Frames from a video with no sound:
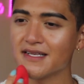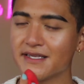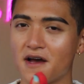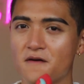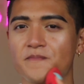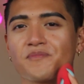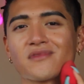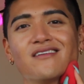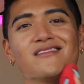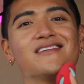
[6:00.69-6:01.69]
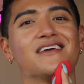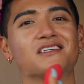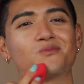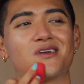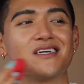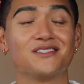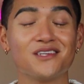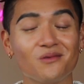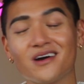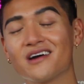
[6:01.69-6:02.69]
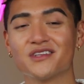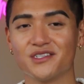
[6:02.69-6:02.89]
So on the days when I don't have to